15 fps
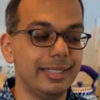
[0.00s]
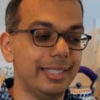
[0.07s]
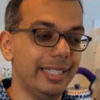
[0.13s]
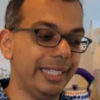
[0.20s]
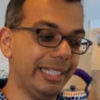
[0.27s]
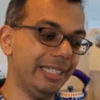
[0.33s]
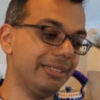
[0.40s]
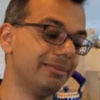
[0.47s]

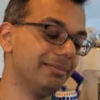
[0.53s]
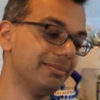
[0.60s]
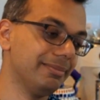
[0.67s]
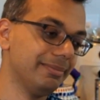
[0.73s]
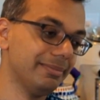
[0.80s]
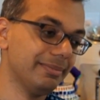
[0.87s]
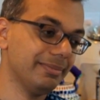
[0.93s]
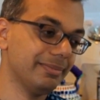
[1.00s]

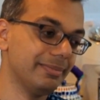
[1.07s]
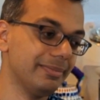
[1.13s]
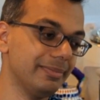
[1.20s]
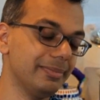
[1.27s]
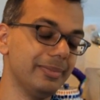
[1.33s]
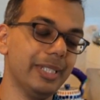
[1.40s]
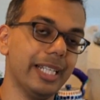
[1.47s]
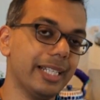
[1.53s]

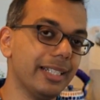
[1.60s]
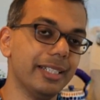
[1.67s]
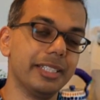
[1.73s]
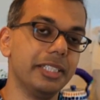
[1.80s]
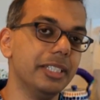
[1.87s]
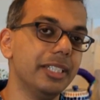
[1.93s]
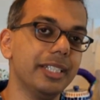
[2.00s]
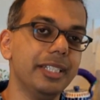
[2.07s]
like a
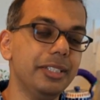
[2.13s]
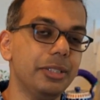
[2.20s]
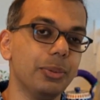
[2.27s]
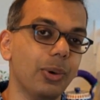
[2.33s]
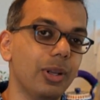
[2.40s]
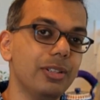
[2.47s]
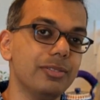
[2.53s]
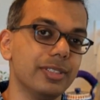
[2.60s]
year
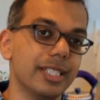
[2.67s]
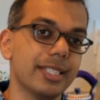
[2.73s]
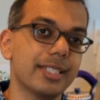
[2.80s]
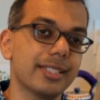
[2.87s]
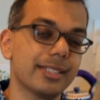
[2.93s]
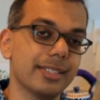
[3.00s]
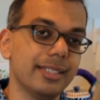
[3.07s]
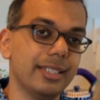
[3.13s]
into all of
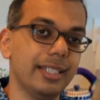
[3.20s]
this.